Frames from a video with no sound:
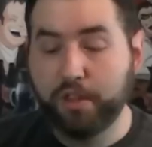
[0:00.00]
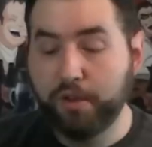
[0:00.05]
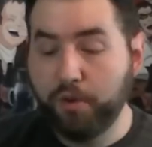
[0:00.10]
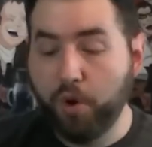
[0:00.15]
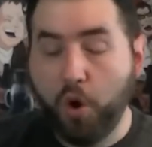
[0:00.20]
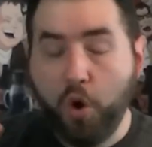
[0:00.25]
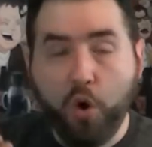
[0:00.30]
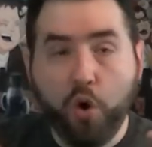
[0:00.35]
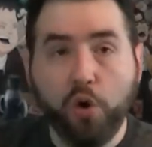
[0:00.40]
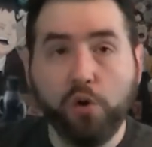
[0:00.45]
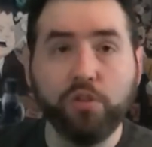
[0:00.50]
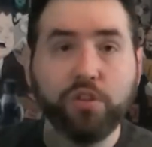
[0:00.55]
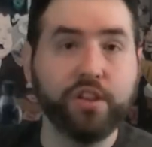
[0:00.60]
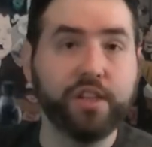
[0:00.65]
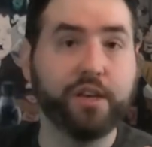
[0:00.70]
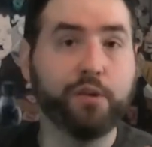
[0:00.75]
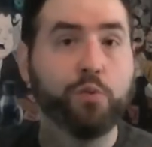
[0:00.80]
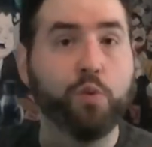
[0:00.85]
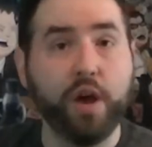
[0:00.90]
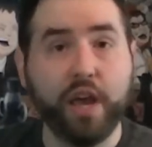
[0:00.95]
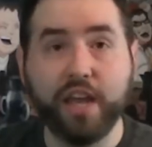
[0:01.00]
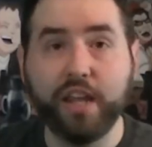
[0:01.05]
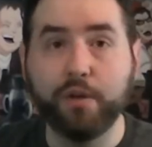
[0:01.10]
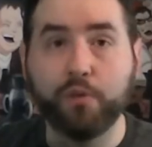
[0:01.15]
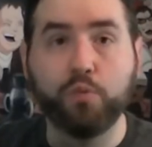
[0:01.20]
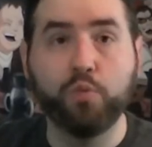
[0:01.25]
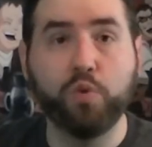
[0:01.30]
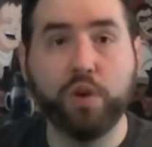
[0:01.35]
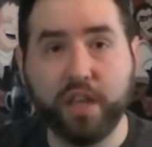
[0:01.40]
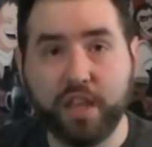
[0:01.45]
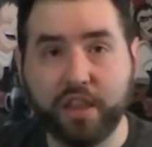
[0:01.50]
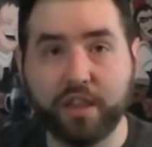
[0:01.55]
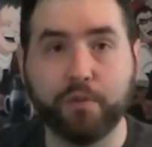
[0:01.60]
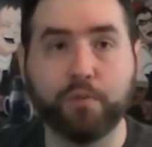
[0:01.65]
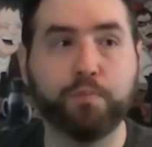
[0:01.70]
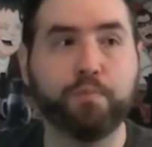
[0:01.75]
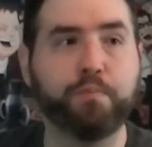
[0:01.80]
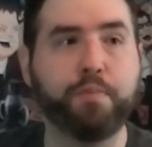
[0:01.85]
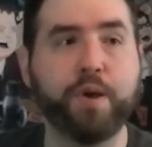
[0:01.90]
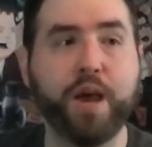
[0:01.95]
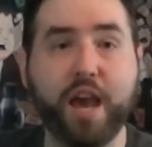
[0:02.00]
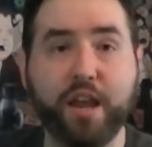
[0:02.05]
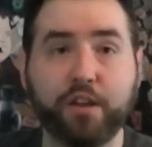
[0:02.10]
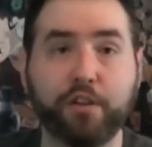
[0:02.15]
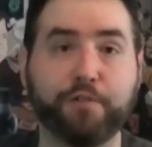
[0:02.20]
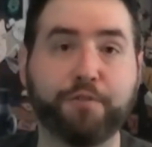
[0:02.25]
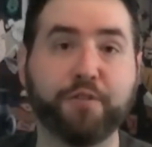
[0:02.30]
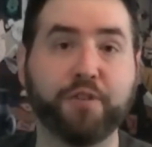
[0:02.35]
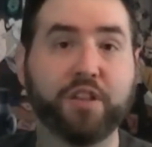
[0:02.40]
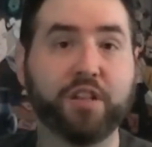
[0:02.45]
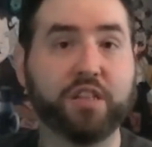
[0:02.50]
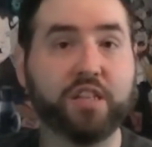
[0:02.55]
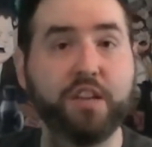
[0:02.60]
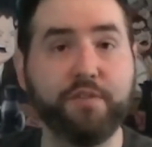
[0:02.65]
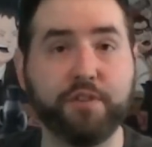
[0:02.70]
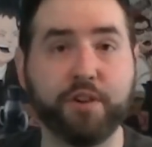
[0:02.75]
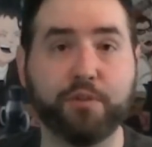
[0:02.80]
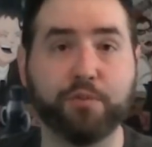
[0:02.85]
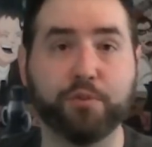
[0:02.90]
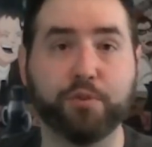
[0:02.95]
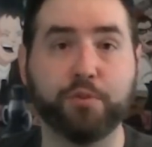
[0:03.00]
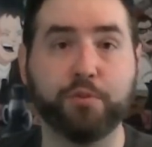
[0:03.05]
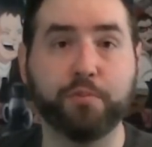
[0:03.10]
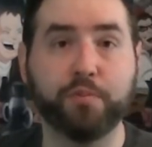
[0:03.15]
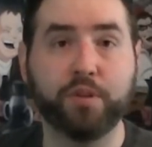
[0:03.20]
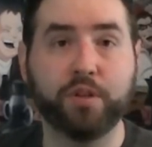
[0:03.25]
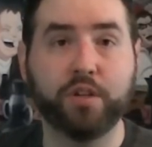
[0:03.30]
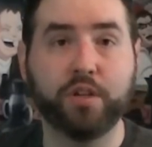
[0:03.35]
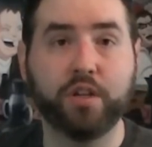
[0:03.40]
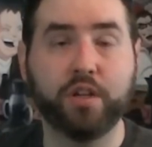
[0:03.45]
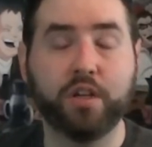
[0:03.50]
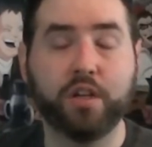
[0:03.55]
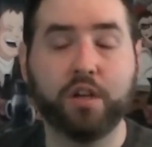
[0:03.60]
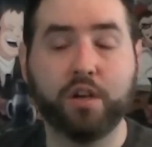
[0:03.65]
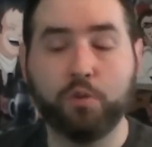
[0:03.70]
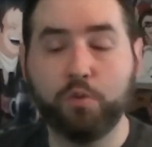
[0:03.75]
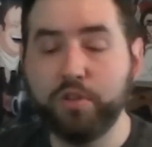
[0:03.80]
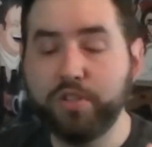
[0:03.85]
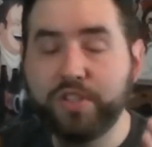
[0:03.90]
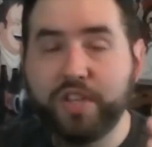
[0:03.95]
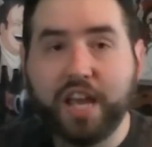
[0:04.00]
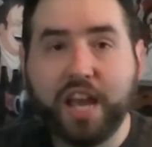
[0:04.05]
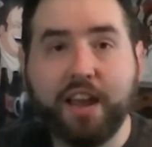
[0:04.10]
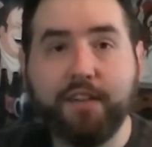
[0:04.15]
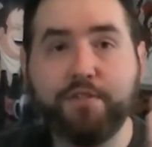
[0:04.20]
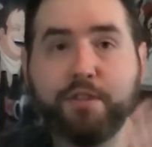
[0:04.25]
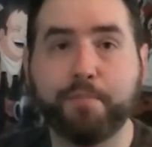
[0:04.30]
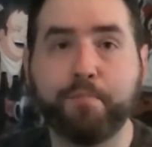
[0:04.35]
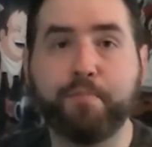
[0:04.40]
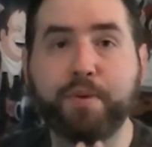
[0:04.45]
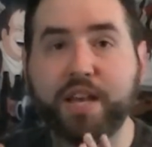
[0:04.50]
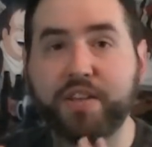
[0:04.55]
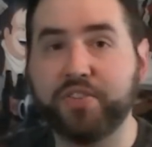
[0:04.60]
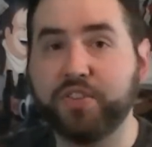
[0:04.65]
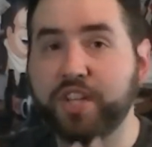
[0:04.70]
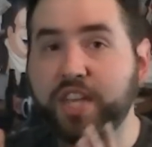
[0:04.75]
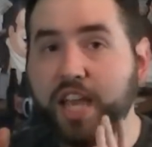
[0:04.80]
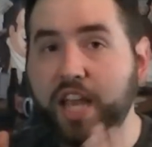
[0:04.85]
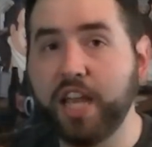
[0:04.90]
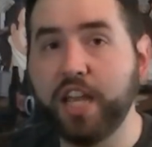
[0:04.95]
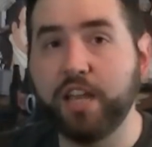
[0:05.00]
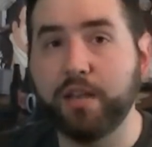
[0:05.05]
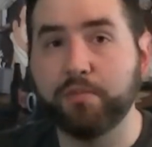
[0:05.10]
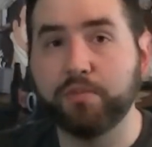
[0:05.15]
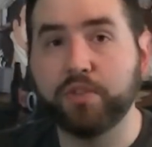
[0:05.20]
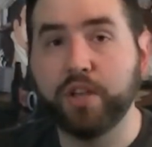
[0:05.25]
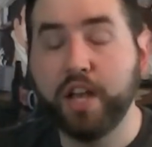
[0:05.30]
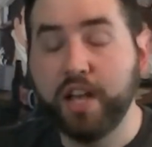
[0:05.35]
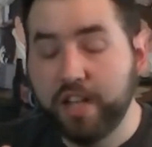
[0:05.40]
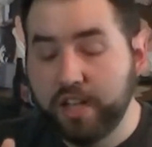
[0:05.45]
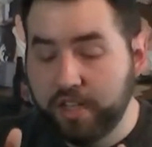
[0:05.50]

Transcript: The only way to win the battle for the living room was to have the best games.